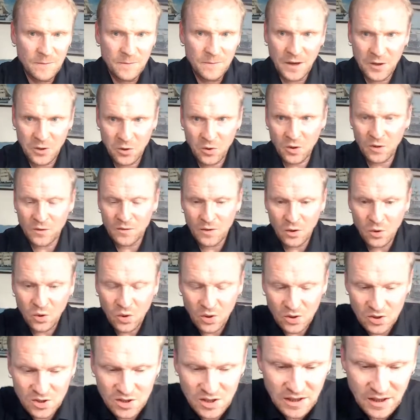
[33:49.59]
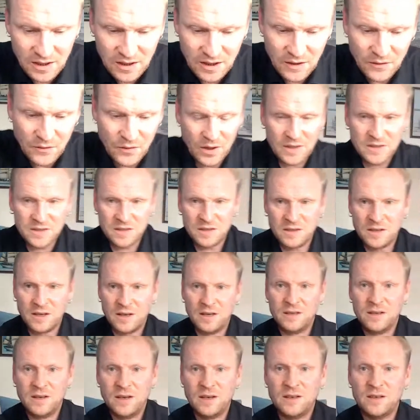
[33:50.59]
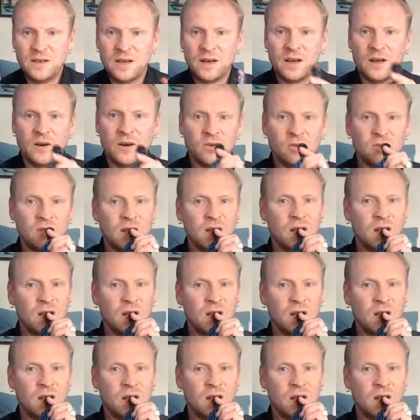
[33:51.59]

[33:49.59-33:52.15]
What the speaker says: and you can see the difference in the cloud.